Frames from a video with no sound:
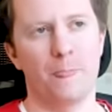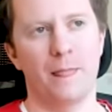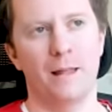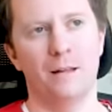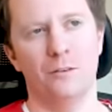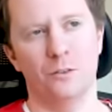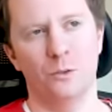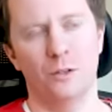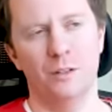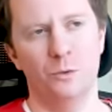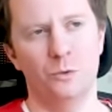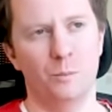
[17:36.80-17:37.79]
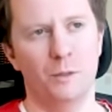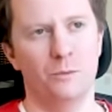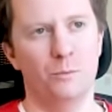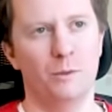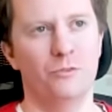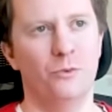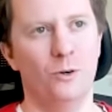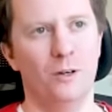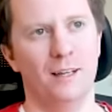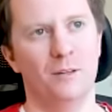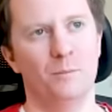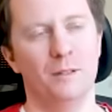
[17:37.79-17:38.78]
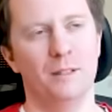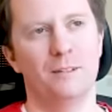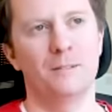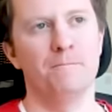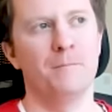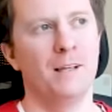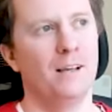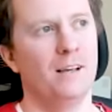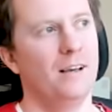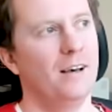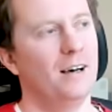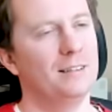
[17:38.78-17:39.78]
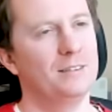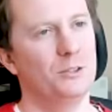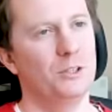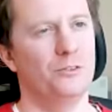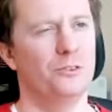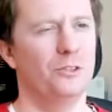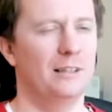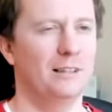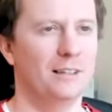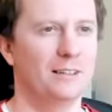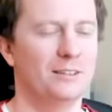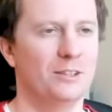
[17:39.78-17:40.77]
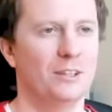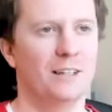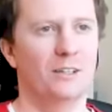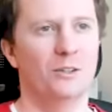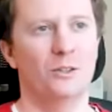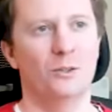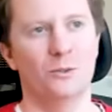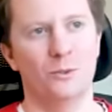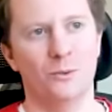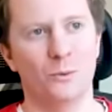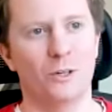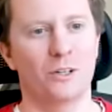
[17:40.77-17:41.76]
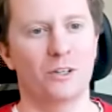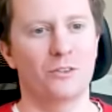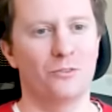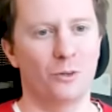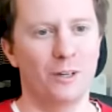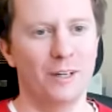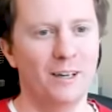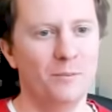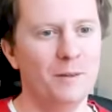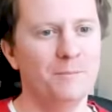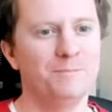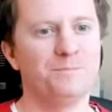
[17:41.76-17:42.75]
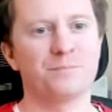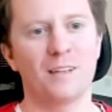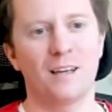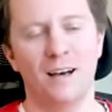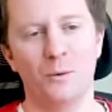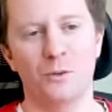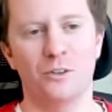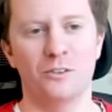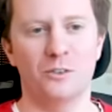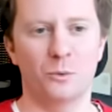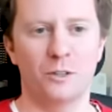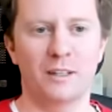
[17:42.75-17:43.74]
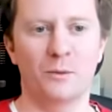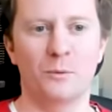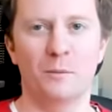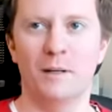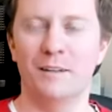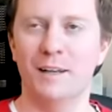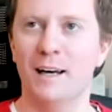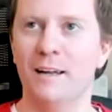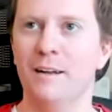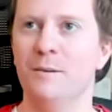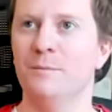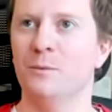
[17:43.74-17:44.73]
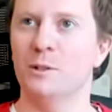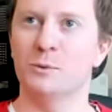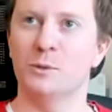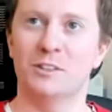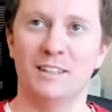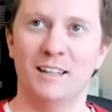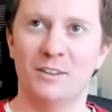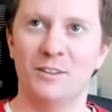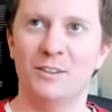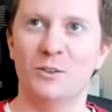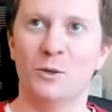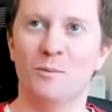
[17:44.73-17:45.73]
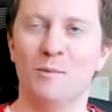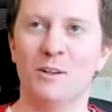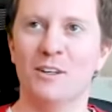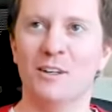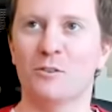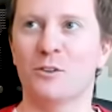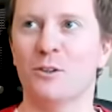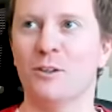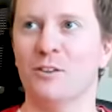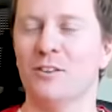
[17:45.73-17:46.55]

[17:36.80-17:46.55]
so this was a bit before that, but I sort of thought like, should I go work for him? I was also working with my dad, which was another role model, of course.